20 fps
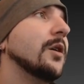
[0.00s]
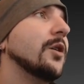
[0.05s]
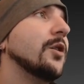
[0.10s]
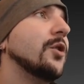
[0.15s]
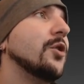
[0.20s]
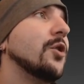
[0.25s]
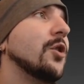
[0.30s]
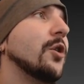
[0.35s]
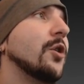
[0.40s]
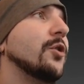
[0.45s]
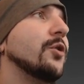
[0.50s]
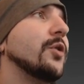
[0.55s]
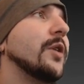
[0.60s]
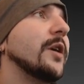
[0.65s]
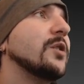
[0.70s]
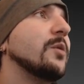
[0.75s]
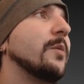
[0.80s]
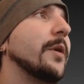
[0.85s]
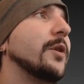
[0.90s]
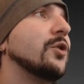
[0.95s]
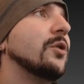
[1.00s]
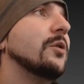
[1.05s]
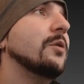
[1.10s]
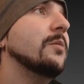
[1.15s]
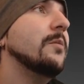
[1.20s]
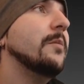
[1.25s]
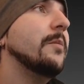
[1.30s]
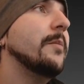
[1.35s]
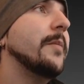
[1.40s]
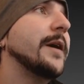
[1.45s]
You go to your decimation
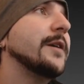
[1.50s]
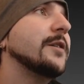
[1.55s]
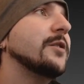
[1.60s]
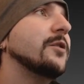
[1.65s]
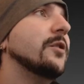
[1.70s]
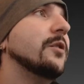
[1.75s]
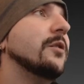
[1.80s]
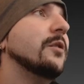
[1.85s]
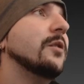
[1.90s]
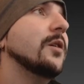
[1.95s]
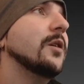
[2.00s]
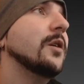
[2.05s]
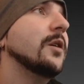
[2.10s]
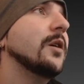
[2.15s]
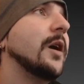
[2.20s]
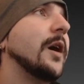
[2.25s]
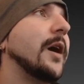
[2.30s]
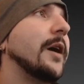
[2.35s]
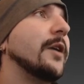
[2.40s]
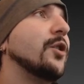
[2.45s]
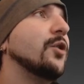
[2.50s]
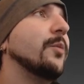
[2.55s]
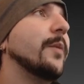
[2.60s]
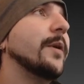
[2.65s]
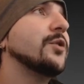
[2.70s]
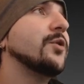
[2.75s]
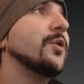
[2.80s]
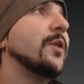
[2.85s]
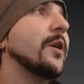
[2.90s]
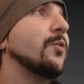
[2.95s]
master, and you
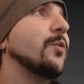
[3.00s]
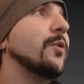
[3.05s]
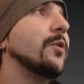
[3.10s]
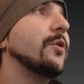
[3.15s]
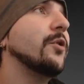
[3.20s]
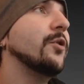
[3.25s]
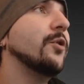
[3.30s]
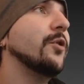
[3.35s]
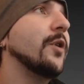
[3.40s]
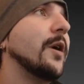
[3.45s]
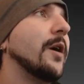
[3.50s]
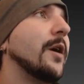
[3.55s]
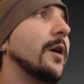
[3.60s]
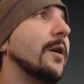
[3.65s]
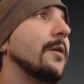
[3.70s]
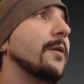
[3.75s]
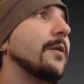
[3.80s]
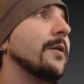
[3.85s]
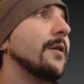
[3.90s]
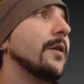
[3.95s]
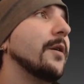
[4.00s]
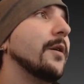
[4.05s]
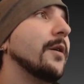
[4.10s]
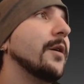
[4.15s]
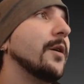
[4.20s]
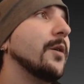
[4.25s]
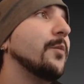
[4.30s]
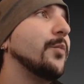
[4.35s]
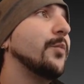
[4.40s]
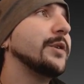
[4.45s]
mess around with your
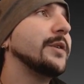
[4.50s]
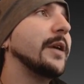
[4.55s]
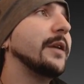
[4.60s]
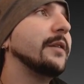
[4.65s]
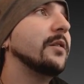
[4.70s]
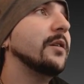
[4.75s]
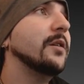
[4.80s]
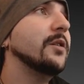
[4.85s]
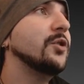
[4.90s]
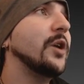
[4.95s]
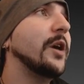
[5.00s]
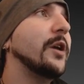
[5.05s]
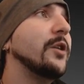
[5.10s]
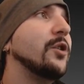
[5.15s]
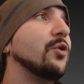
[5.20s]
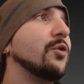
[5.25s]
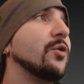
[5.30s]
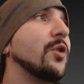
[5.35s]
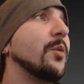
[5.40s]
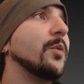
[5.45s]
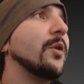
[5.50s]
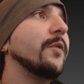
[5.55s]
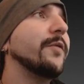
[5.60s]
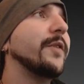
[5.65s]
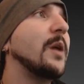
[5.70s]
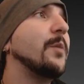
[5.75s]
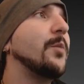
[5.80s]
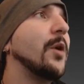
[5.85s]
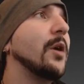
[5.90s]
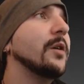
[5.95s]
percentage and your number of
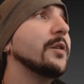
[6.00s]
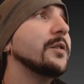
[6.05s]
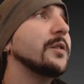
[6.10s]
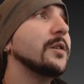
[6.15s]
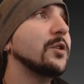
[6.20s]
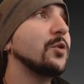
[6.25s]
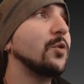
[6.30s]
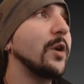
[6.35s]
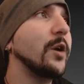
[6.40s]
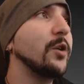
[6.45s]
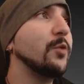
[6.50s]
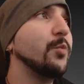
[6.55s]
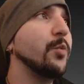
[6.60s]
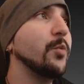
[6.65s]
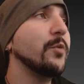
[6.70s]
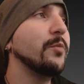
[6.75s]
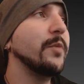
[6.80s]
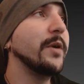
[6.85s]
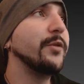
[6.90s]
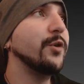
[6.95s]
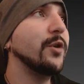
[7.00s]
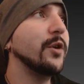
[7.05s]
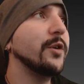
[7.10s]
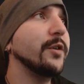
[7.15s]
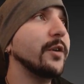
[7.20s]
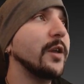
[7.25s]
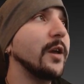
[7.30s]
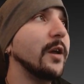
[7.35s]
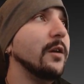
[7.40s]
K polys. This is where you put my 300K.